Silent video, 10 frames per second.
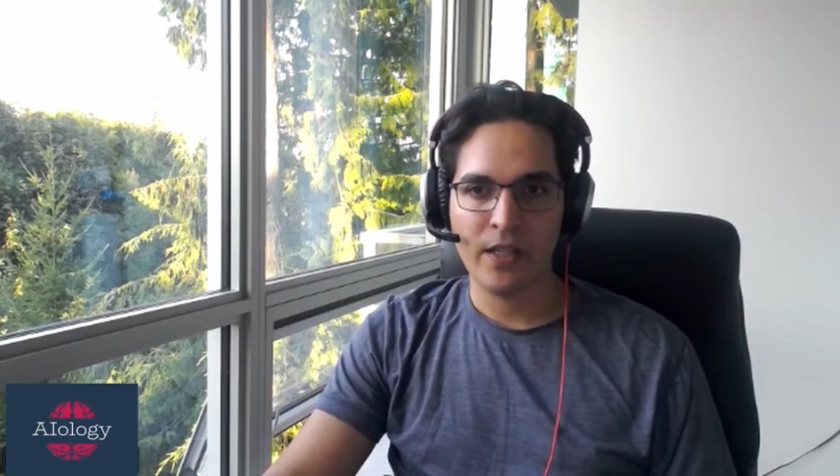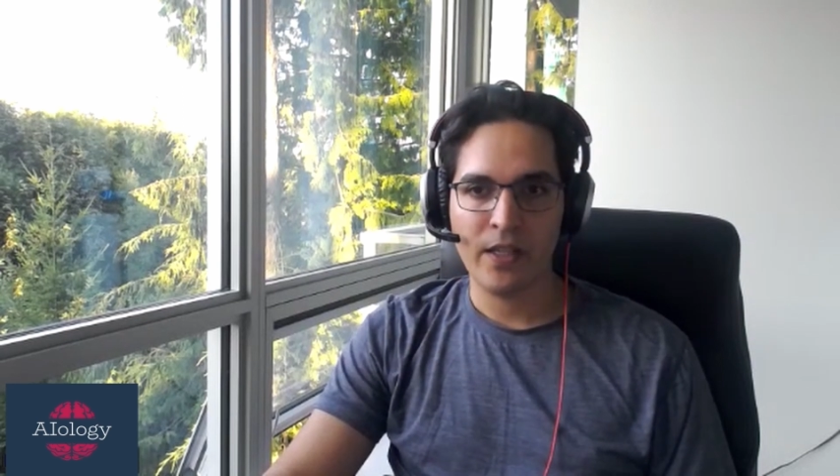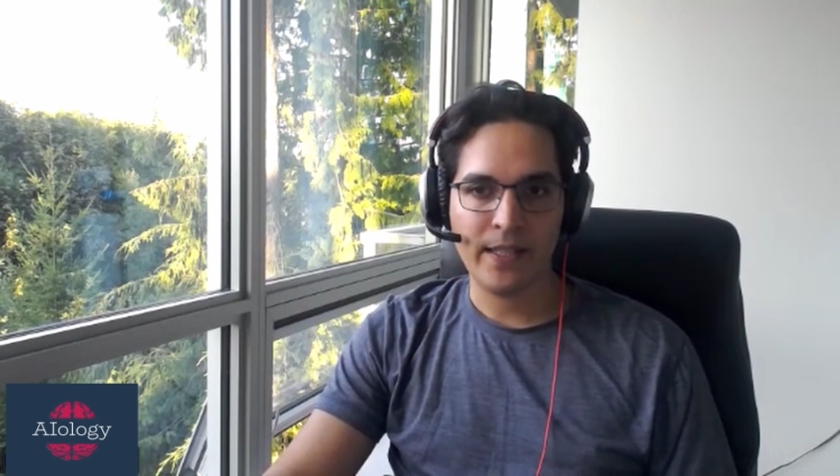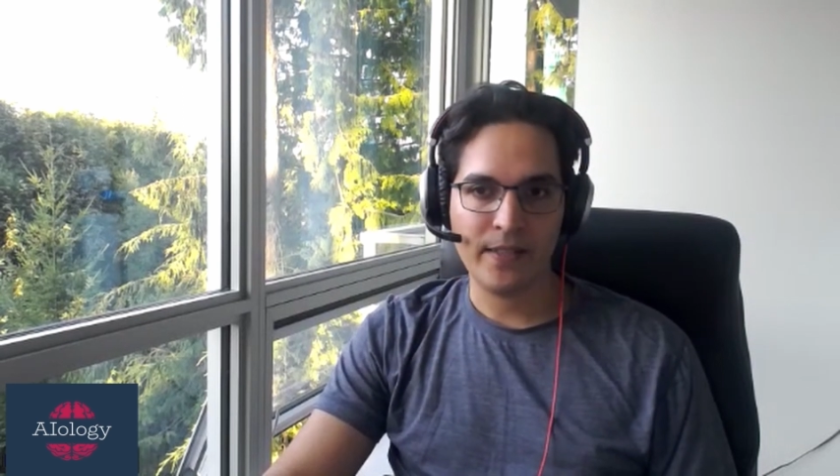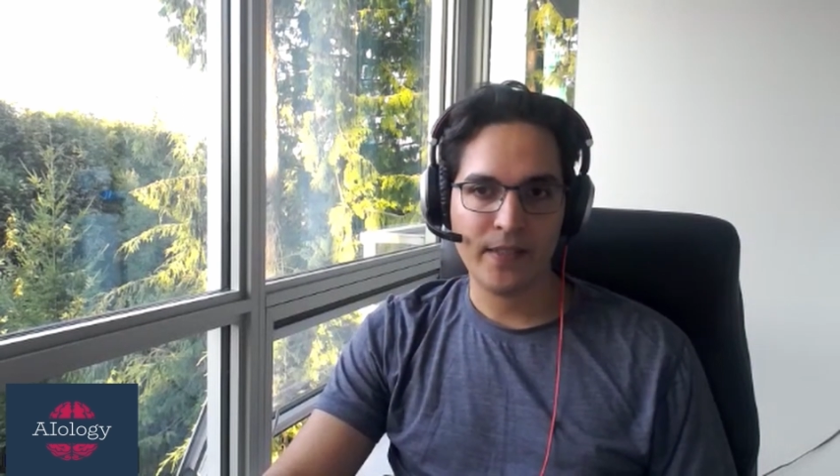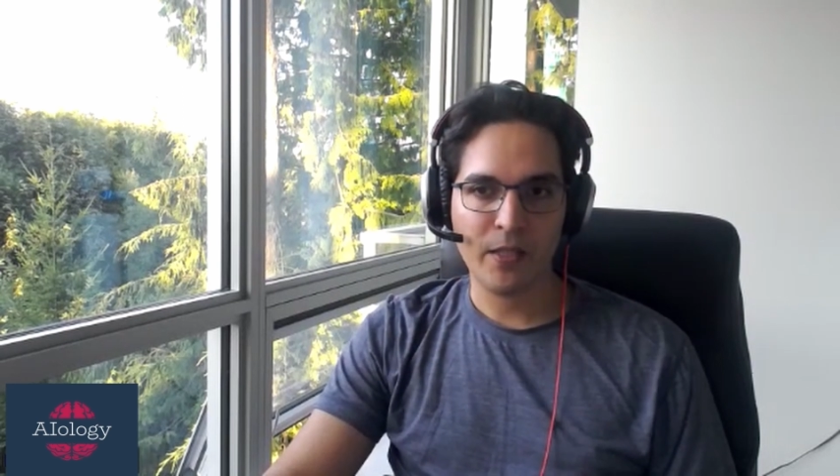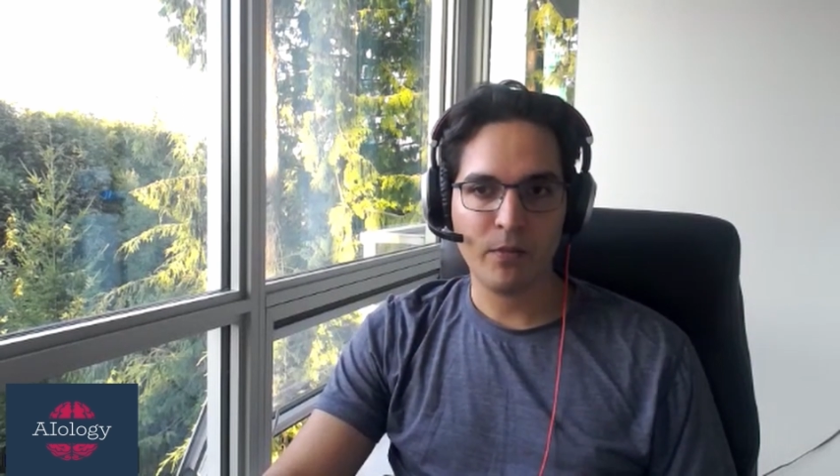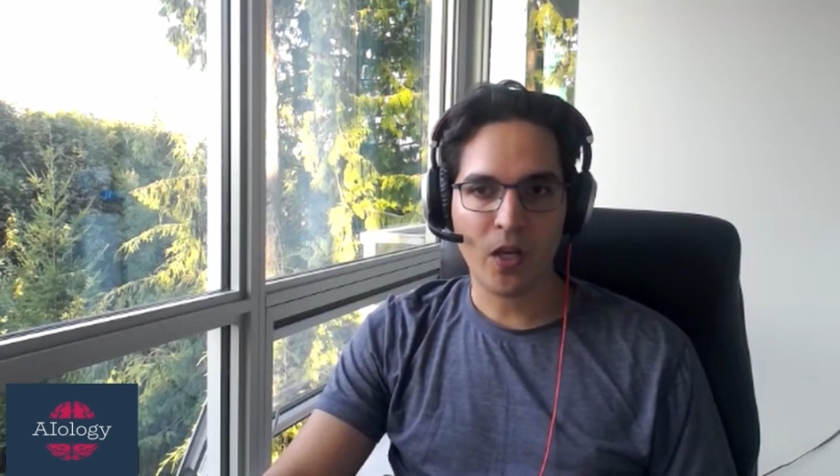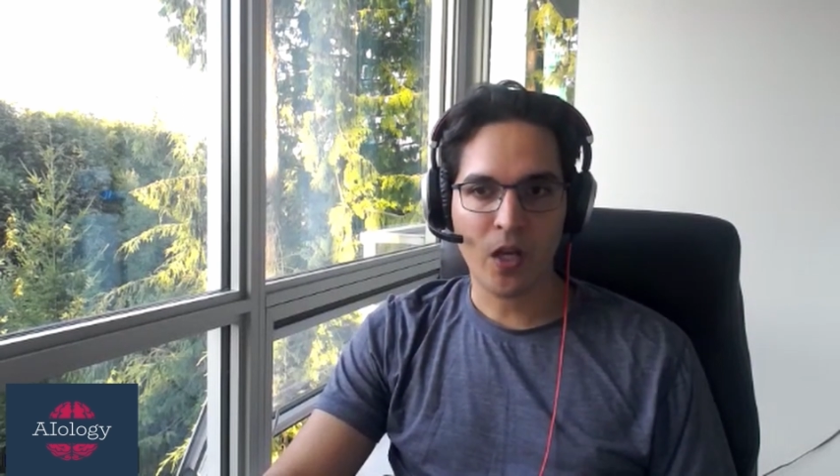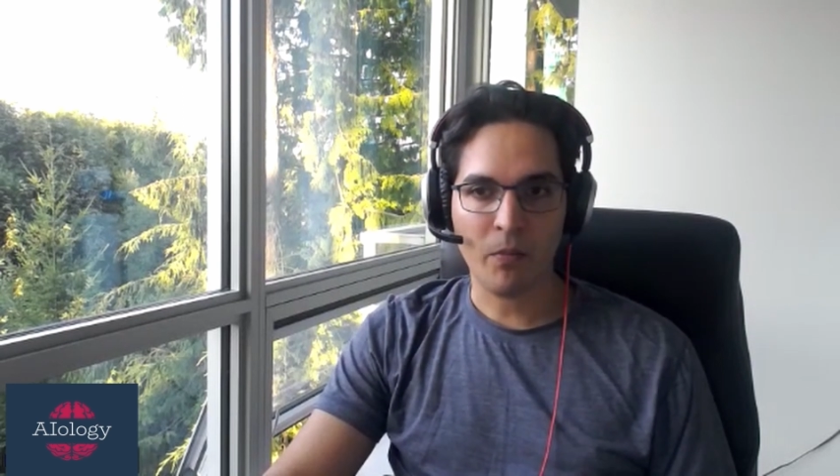At the same
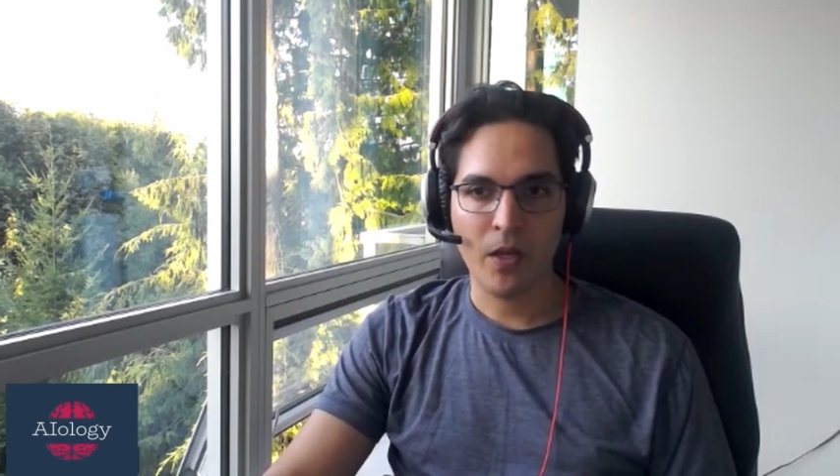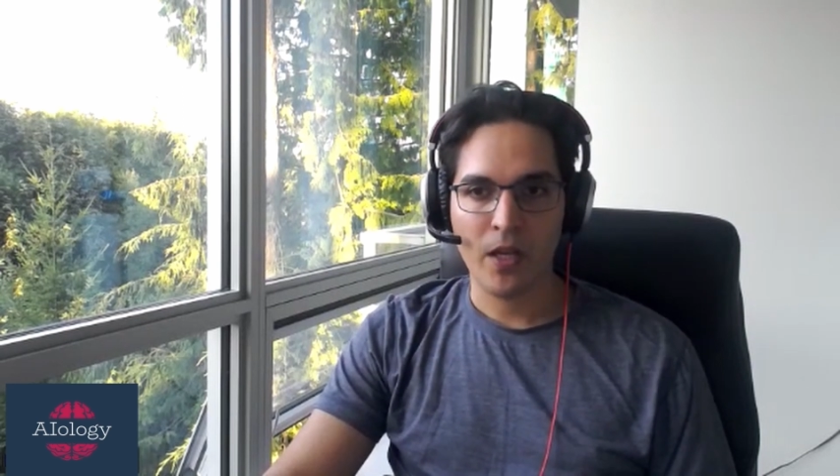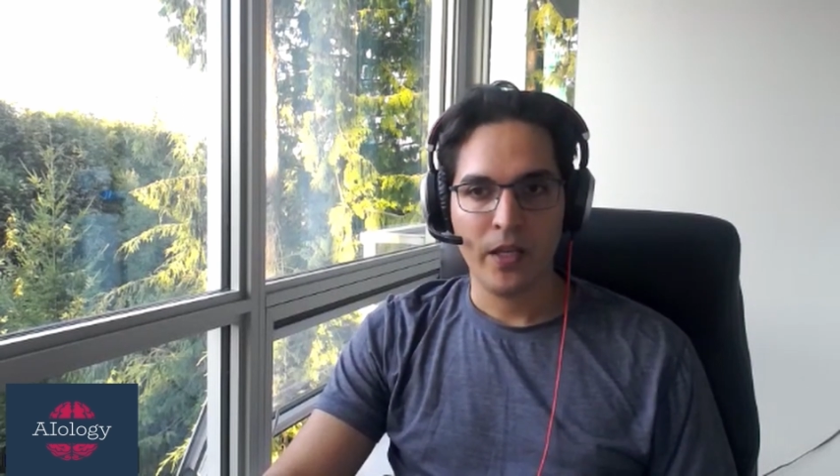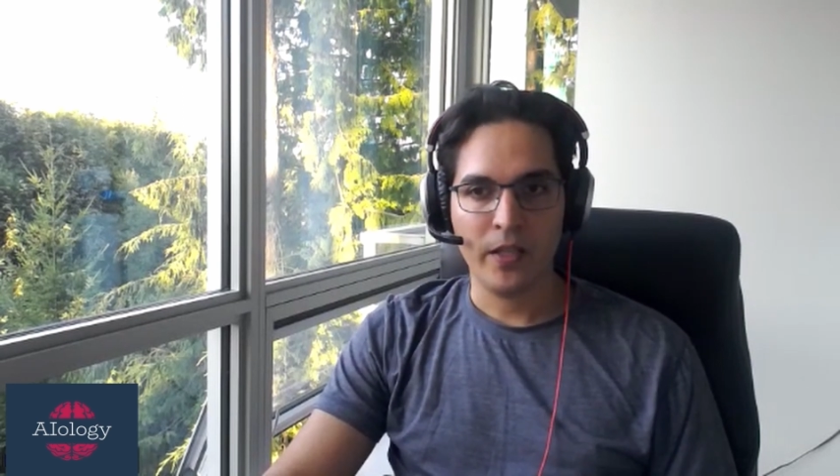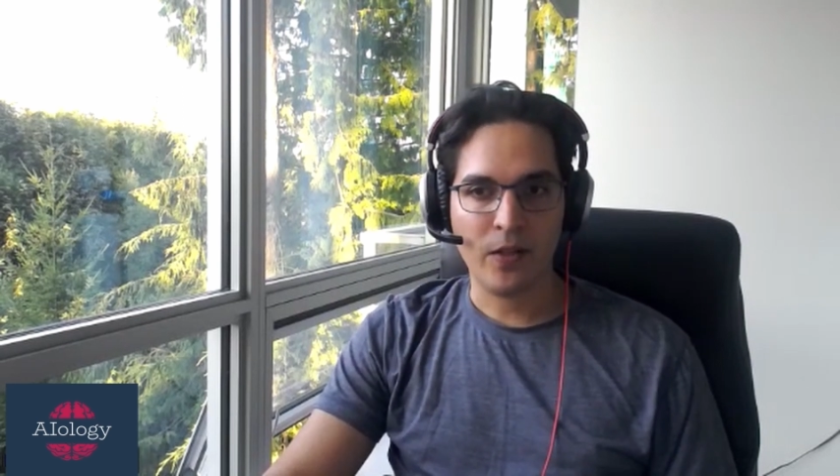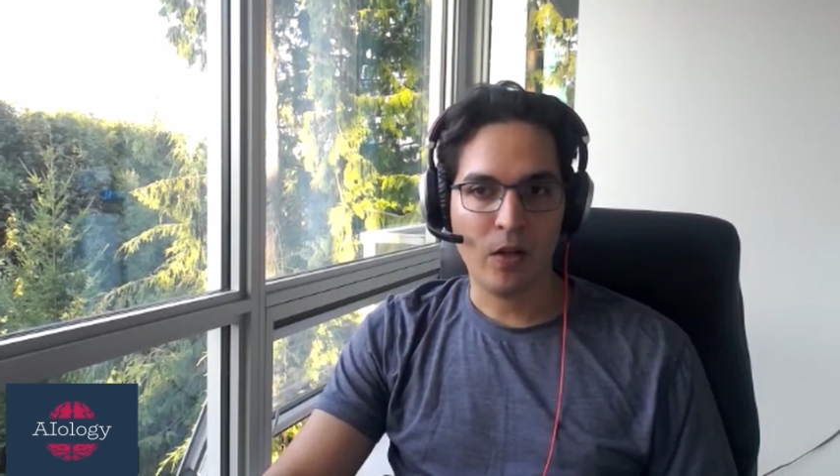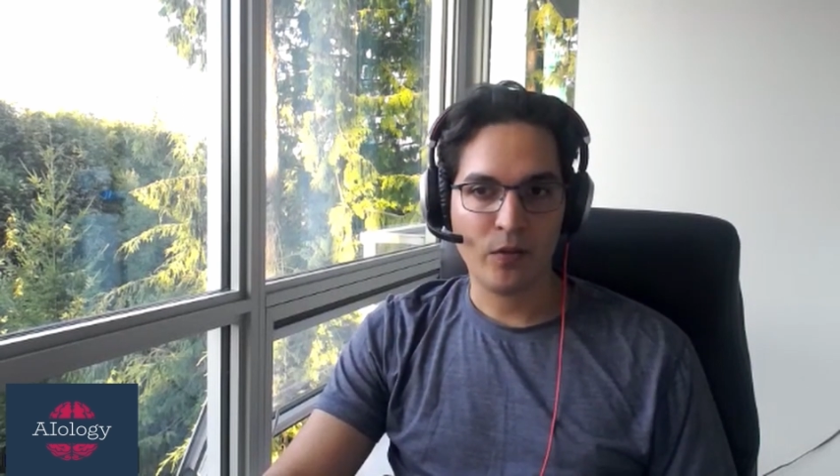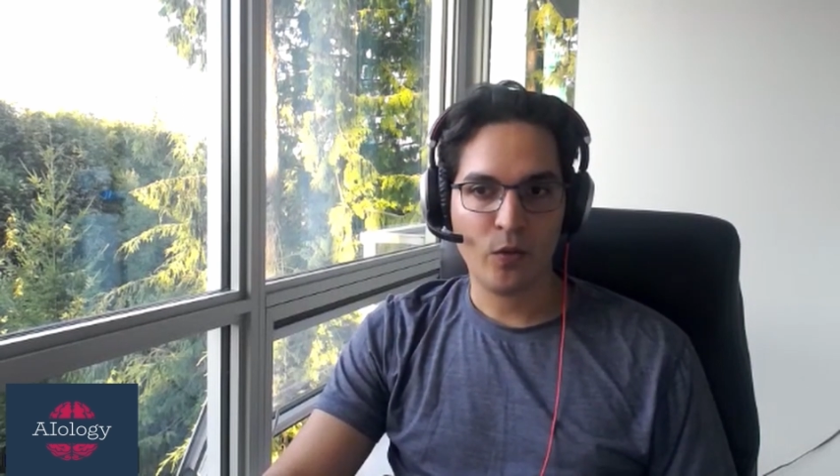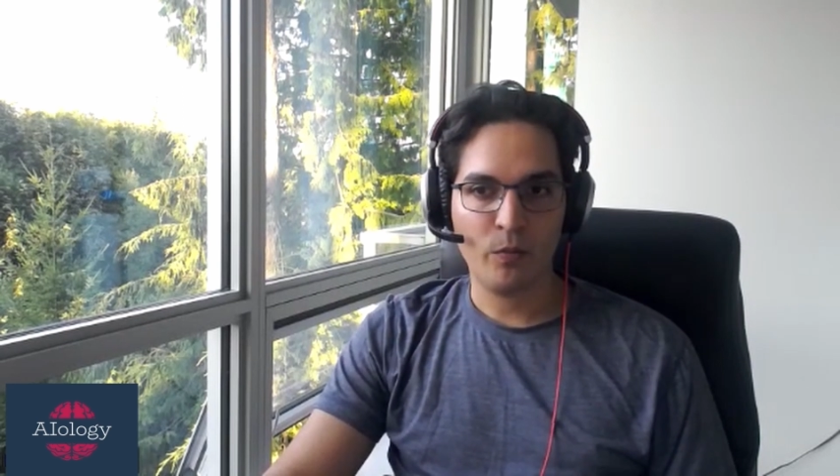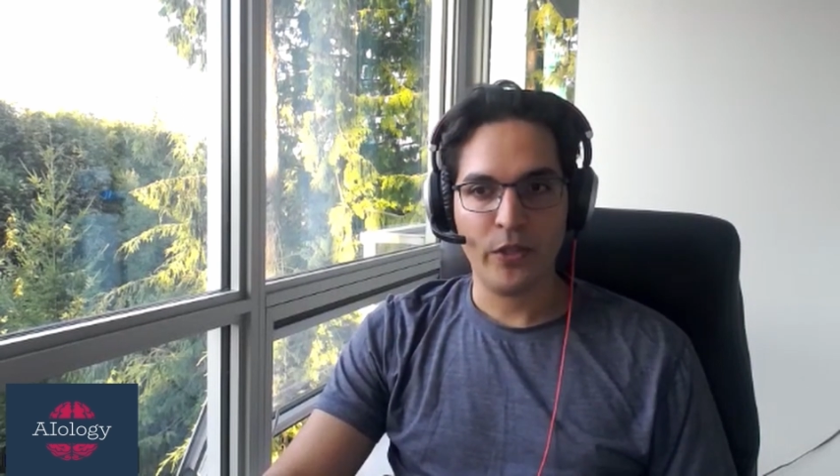time, it
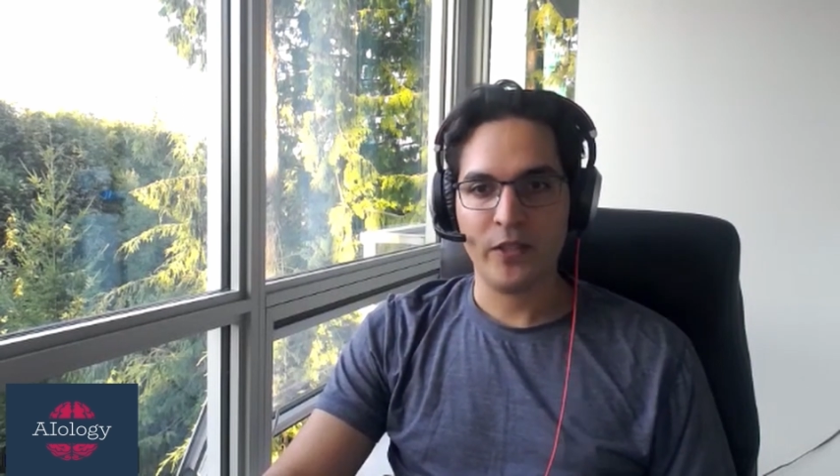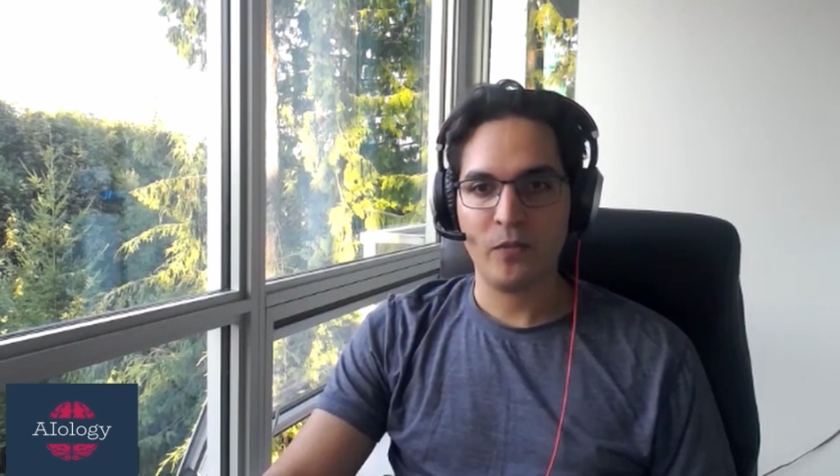also brings